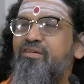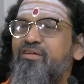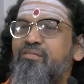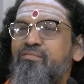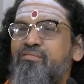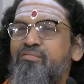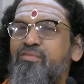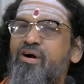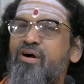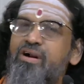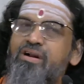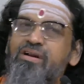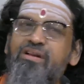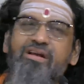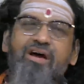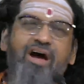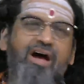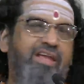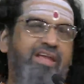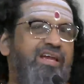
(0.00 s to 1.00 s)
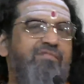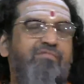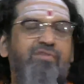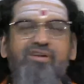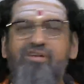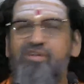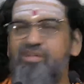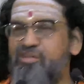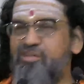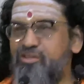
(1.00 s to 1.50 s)
What I have
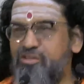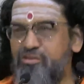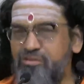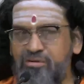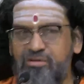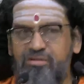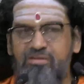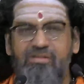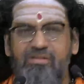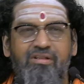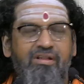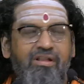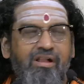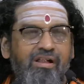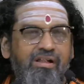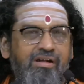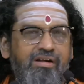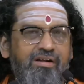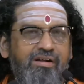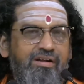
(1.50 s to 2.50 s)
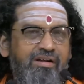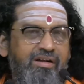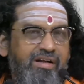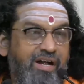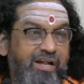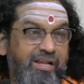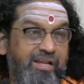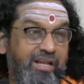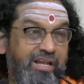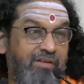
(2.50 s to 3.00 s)
understood,
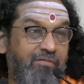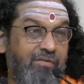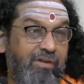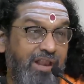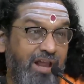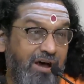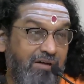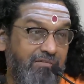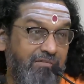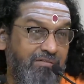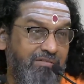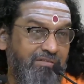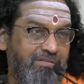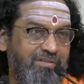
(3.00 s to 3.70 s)
I have loved.